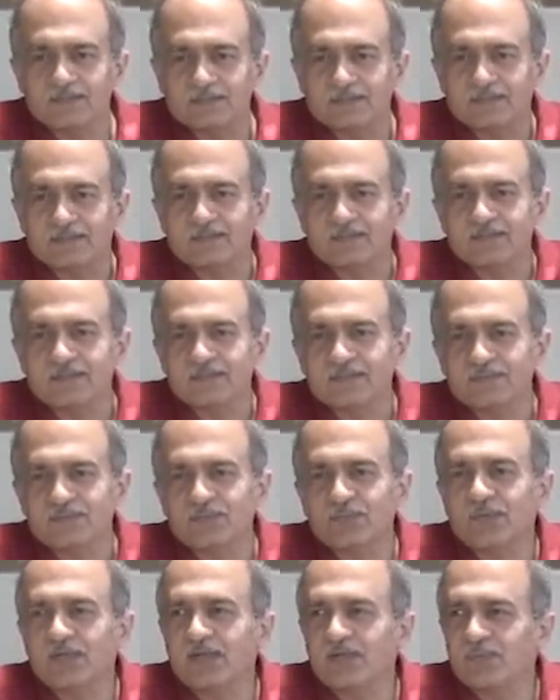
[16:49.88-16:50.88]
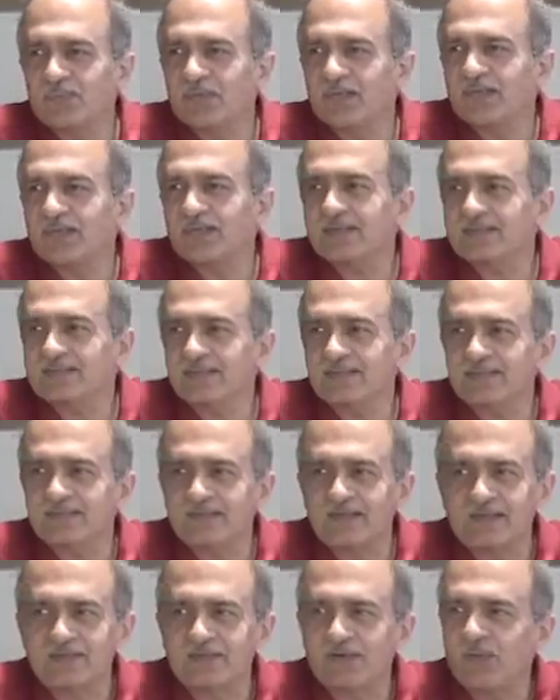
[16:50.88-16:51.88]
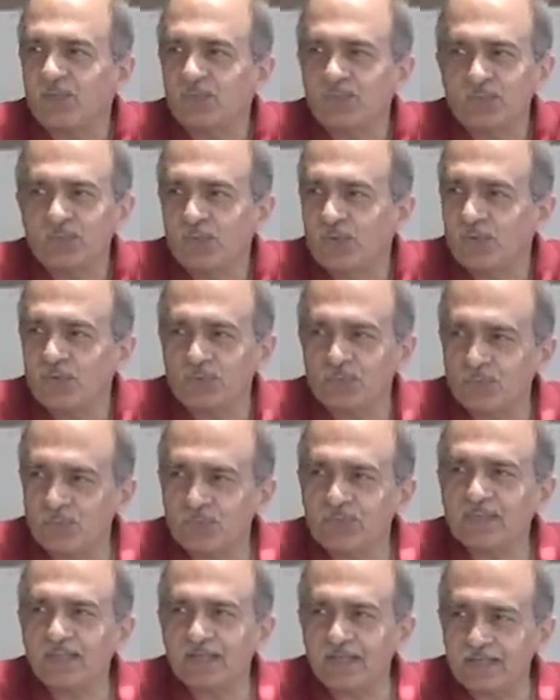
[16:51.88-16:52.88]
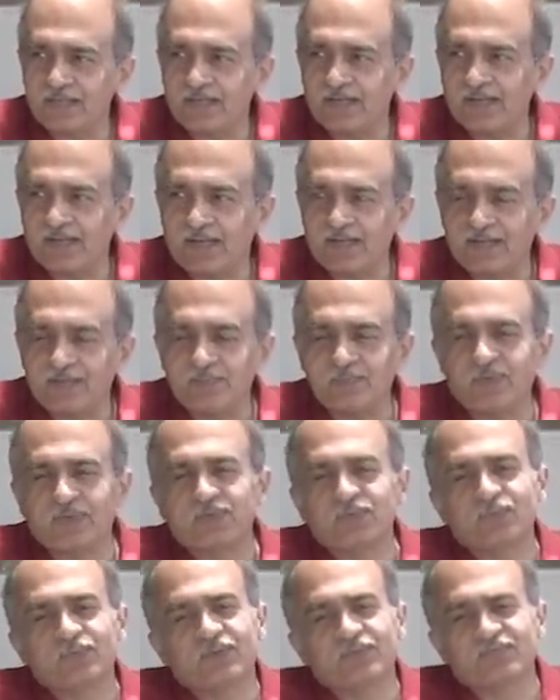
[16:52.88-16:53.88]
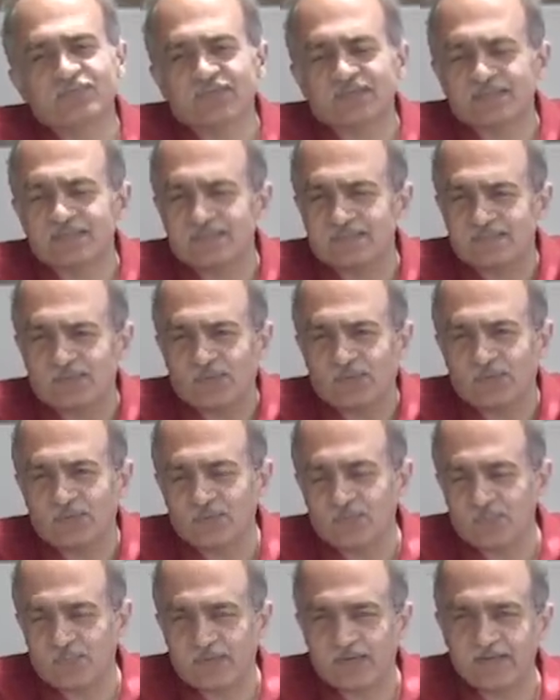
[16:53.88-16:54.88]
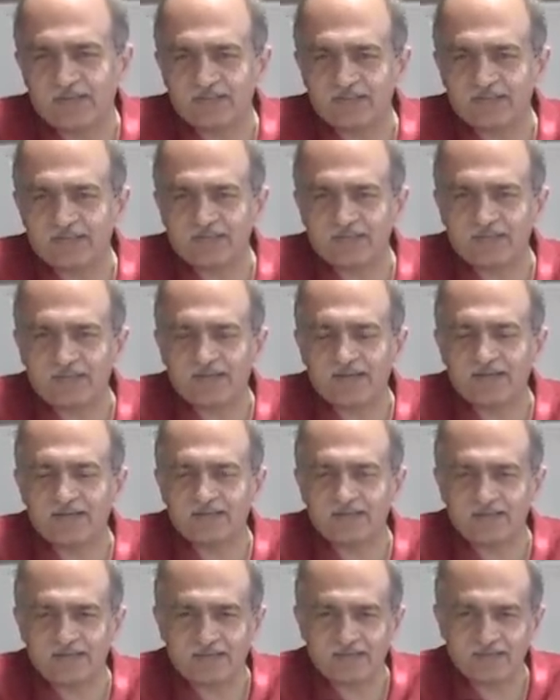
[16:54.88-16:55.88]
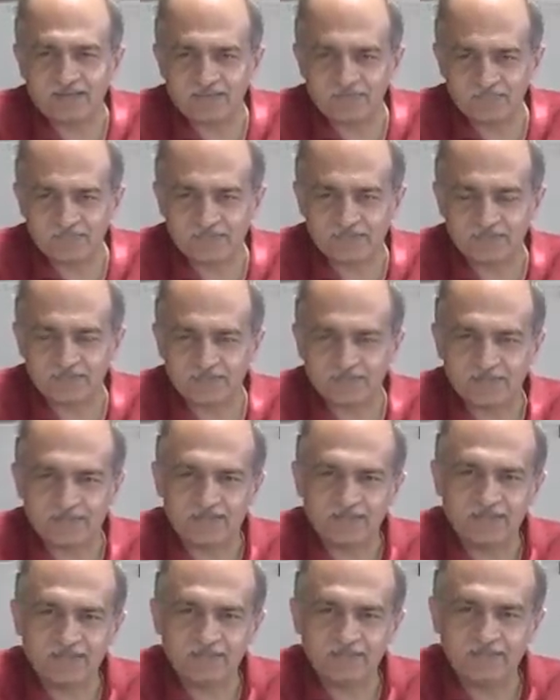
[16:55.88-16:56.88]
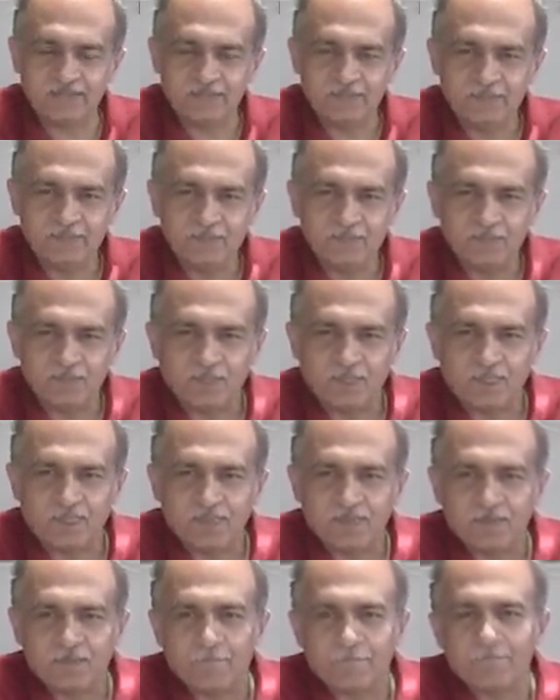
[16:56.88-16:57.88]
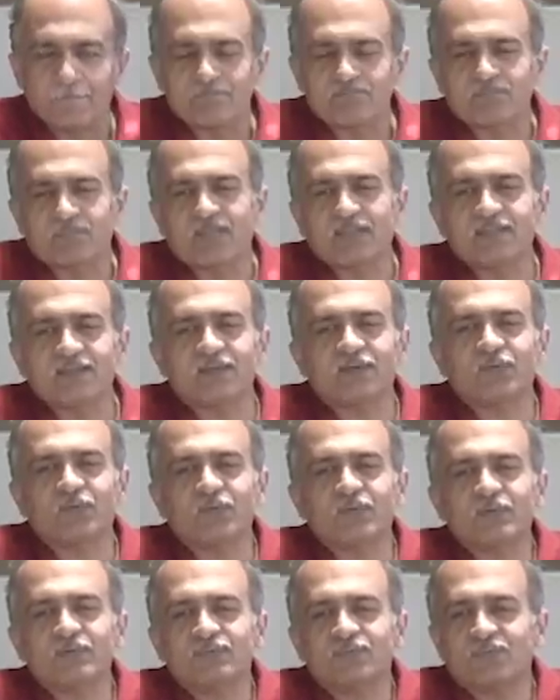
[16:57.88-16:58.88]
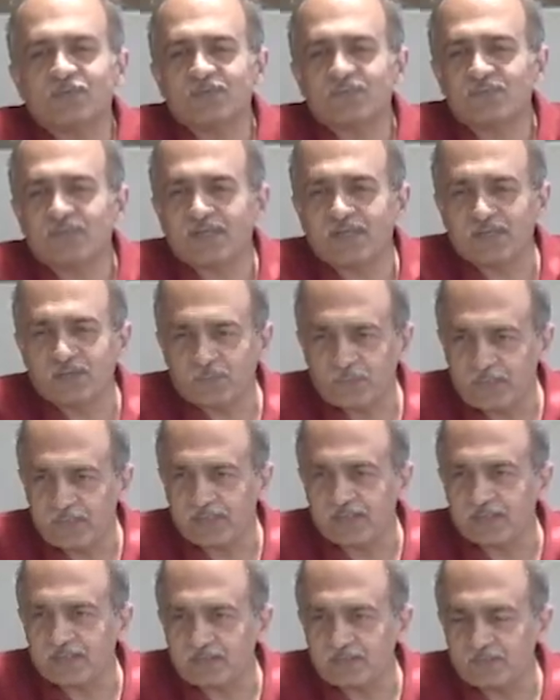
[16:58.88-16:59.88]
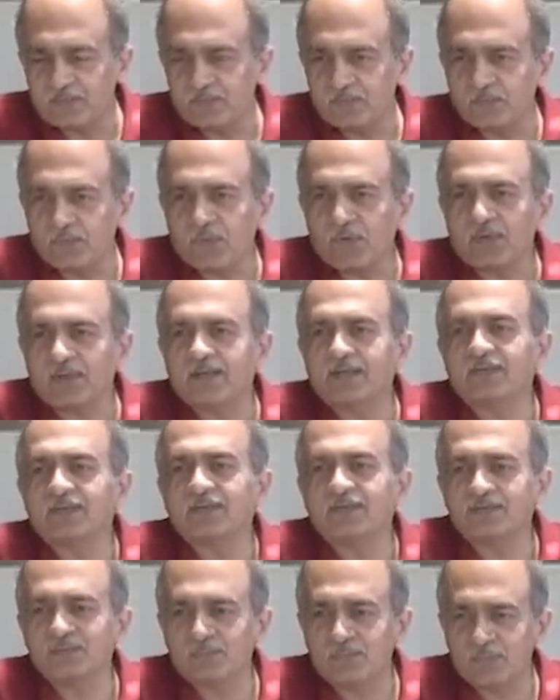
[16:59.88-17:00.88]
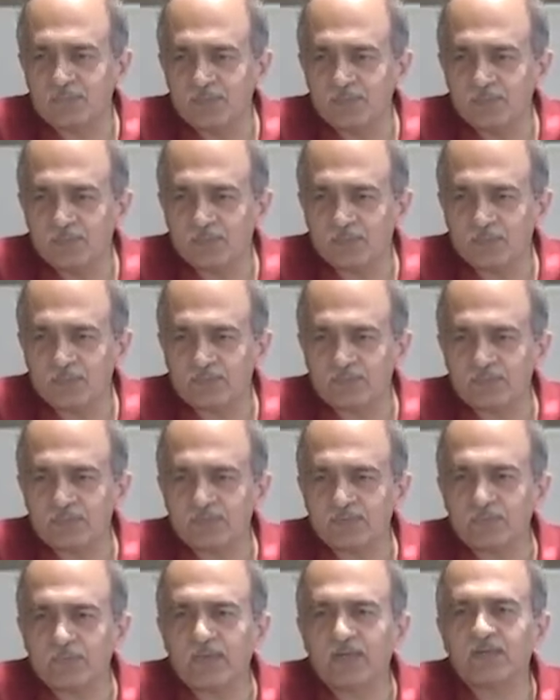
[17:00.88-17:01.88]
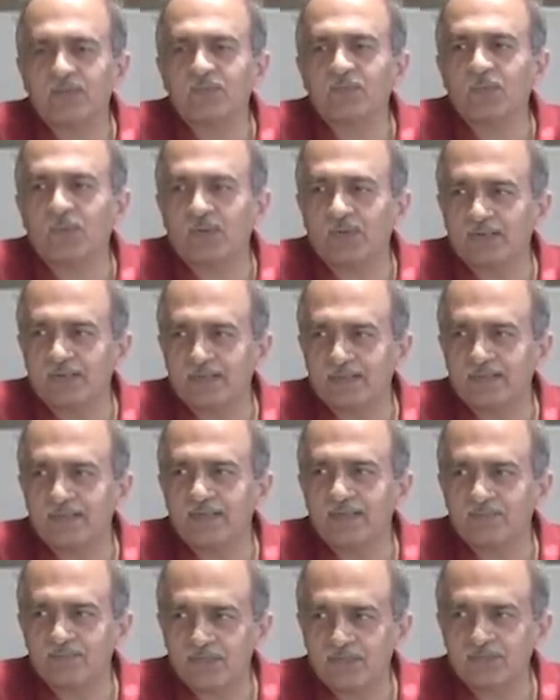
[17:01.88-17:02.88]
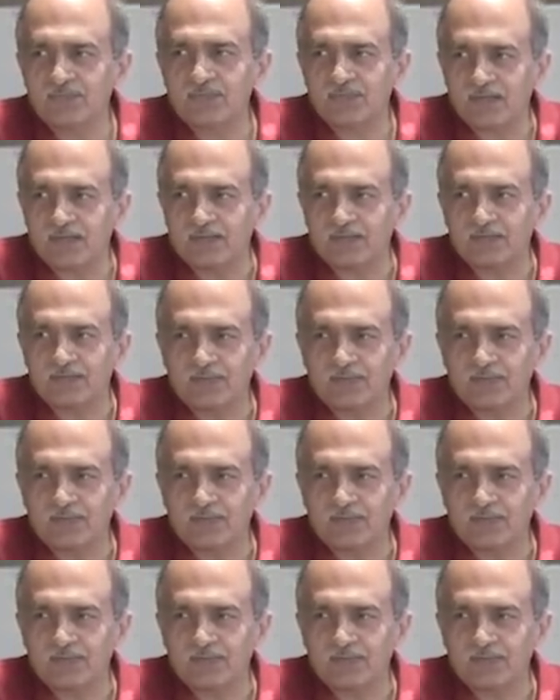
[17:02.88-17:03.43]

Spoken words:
the Jhuggi dwellers, etc., who do not own that land but who have just occupied that land and are living there, then the courts were very quick to order, the Supreme Court was quick to order the eviction